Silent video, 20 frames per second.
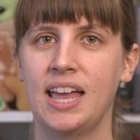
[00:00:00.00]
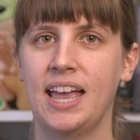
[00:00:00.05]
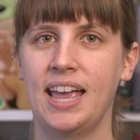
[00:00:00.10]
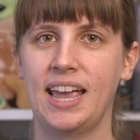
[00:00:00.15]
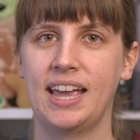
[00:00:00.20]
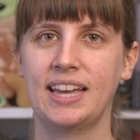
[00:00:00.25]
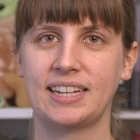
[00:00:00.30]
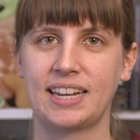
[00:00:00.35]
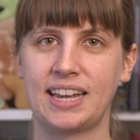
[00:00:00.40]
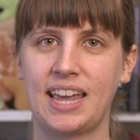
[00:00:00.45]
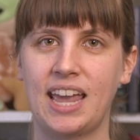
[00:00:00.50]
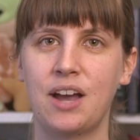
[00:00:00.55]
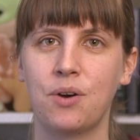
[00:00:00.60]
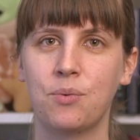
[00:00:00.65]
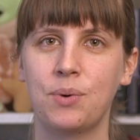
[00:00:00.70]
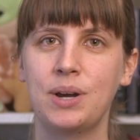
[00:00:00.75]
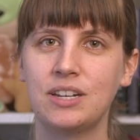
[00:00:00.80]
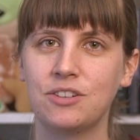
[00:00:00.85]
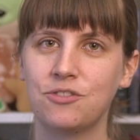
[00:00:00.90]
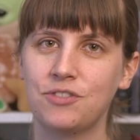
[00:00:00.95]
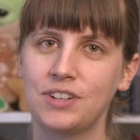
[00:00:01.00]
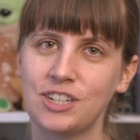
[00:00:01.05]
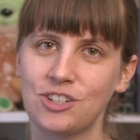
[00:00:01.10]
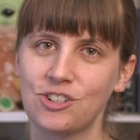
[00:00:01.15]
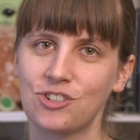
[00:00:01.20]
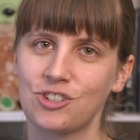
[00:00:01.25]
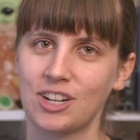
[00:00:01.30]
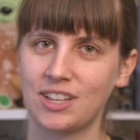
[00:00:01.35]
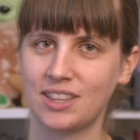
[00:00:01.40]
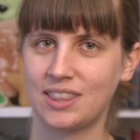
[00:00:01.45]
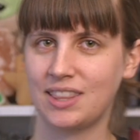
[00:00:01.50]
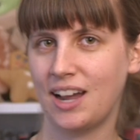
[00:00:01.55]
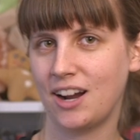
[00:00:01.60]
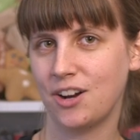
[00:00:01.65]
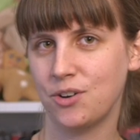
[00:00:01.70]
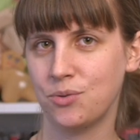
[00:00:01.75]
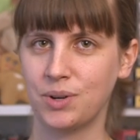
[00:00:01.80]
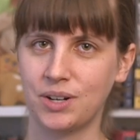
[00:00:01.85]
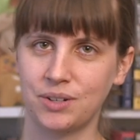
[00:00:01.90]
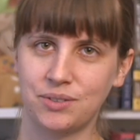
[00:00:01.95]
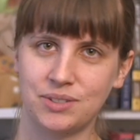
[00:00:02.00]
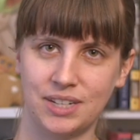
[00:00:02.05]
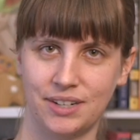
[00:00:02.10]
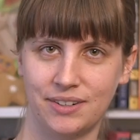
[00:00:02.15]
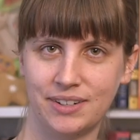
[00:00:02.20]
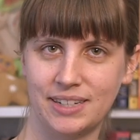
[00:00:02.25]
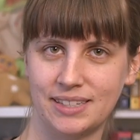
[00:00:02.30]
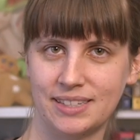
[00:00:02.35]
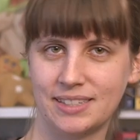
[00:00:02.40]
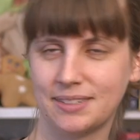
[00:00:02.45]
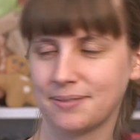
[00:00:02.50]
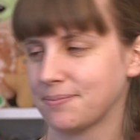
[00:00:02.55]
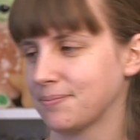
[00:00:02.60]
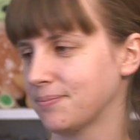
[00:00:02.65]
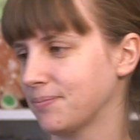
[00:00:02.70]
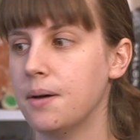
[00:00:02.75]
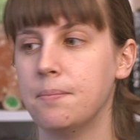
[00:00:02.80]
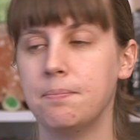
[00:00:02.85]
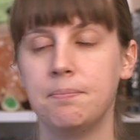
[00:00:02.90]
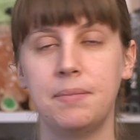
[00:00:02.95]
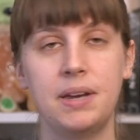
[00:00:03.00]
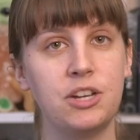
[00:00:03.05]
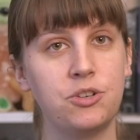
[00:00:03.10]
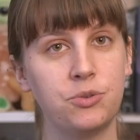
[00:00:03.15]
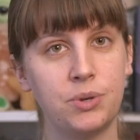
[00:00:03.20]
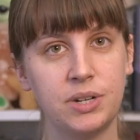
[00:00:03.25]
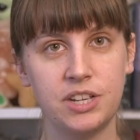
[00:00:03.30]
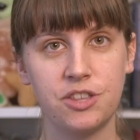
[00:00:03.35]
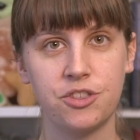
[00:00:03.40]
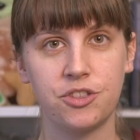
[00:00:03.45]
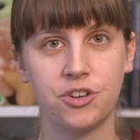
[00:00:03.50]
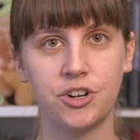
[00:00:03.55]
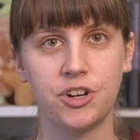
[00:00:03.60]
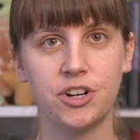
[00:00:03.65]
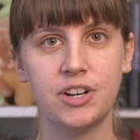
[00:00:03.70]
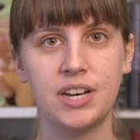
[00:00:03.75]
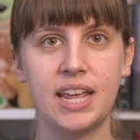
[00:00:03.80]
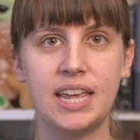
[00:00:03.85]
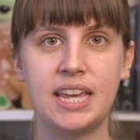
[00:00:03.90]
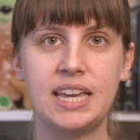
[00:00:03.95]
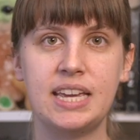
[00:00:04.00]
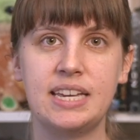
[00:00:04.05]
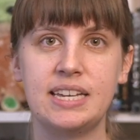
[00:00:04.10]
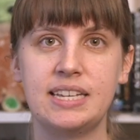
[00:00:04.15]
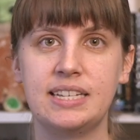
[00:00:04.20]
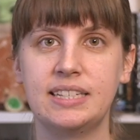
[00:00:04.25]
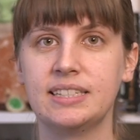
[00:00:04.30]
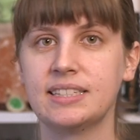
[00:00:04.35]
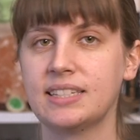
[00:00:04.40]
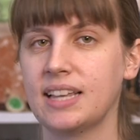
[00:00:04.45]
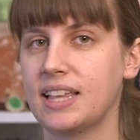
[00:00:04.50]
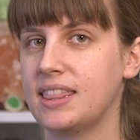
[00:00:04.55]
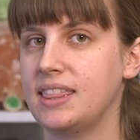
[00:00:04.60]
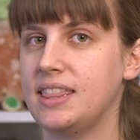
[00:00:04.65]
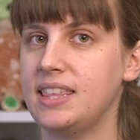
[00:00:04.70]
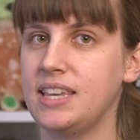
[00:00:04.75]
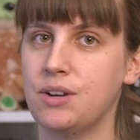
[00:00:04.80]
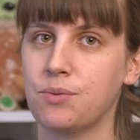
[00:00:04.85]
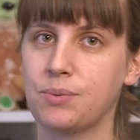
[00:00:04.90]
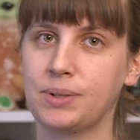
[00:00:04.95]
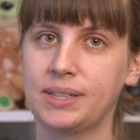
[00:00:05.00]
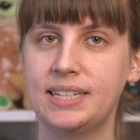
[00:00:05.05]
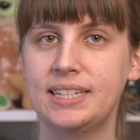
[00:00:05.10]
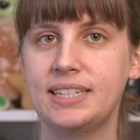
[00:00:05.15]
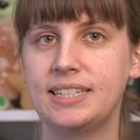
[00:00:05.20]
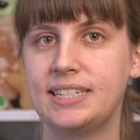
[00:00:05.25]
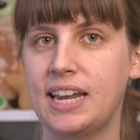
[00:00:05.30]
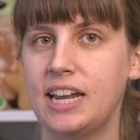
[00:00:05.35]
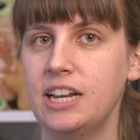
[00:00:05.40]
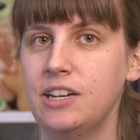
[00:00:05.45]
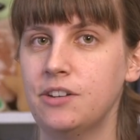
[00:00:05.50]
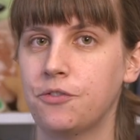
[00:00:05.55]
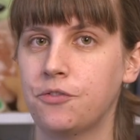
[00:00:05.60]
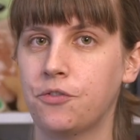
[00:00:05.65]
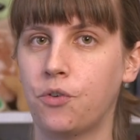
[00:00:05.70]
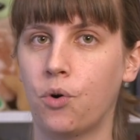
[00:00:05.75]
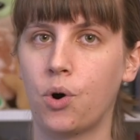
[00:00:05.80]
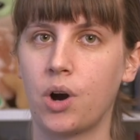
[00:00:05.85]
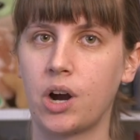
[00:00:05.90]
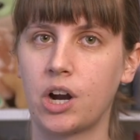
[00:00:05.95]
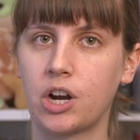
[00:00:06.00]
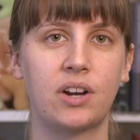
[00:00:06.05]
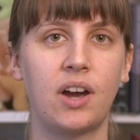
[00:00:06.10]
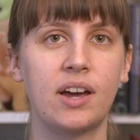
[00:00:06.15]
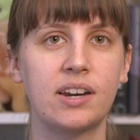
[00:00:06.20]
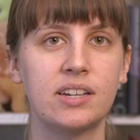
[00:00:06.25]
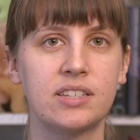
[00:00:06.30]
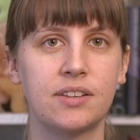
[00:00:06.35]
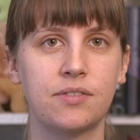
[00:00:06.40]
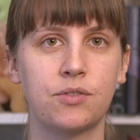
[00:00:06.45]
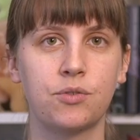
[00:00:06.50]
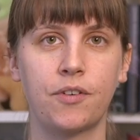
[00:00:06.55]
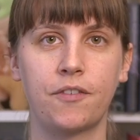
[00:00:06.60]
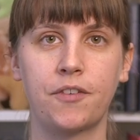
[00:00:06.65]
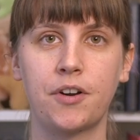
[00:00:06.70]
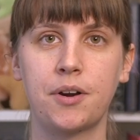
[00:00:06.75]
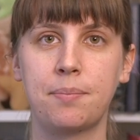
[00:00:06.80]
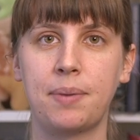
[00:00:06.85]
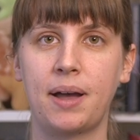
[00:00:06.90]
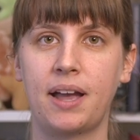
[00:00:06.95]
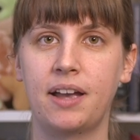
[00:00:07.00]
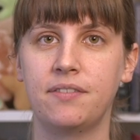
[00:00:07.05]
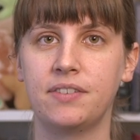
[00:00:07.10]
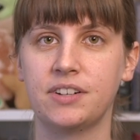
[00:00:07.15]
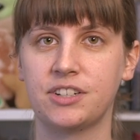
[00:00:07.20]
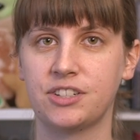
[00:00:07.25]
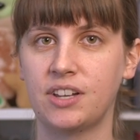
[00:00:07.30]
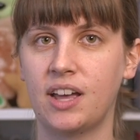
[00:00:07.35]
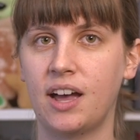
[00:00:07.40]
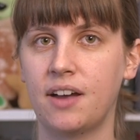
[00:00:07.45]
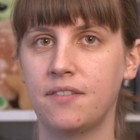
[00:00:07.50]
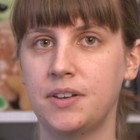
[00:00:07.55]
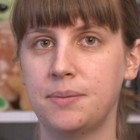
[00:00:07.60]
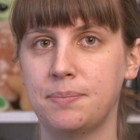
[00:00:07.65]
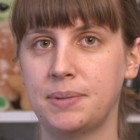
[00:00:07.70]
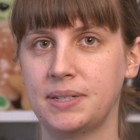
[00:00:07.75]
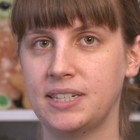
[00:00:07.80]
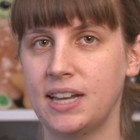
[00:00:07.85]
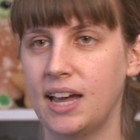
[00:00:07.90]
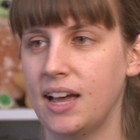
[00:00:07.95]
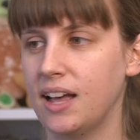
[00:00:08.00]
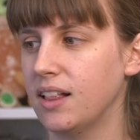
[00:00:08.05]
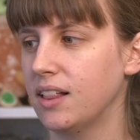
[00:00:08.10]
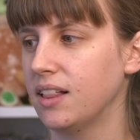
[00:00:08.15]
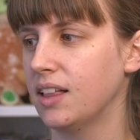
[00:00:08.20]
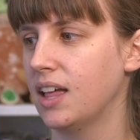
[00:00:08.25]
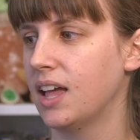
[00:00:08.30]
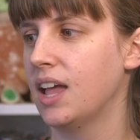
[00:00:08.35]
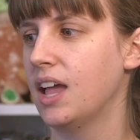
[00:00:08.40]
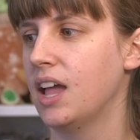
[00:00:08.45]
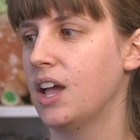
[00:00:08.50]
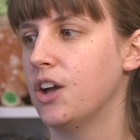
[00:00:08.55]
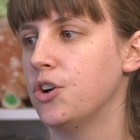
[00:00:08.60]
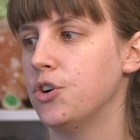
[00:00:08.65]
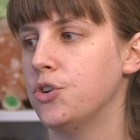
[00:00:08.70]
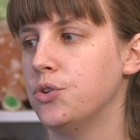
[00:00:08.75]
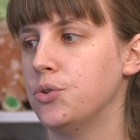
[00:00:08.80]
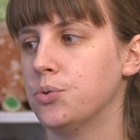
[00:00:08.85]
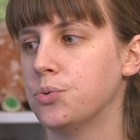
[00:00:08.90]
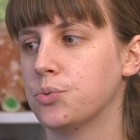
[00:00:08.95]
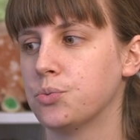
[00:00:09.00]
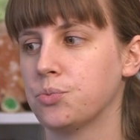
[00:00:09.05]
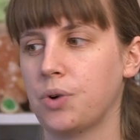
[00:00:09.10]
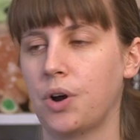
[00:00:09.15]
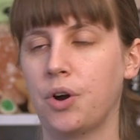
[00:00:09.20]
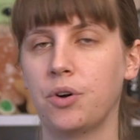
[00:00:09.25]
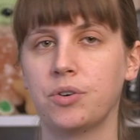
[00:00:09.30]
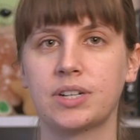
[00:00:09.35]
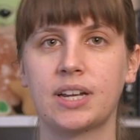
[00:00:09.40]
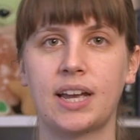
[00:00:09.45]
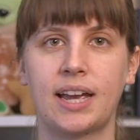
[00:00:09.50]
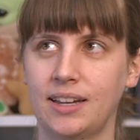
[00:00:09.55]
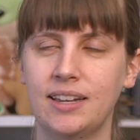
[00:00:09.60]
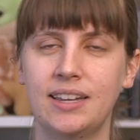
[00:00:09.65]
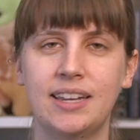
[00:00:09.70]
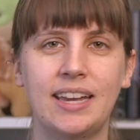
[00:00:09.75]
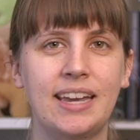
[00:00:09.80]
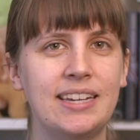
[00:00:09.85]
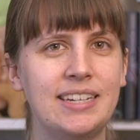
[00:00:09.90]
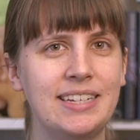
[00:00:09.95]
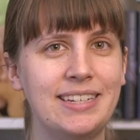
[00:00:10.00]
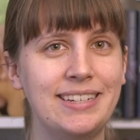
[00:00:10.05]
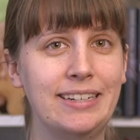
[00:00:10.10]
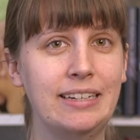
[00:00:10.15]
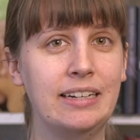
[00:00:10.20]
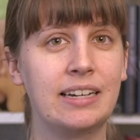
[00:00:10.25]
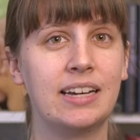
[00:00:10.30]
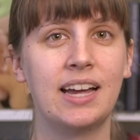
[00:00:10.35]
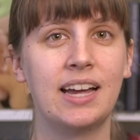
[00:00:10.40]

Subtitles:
and I can't wait to finish the Iron Widow series. May 23rd is the release date for Goddess of the River by Vaishnavi Patel, who wrote Kaikei.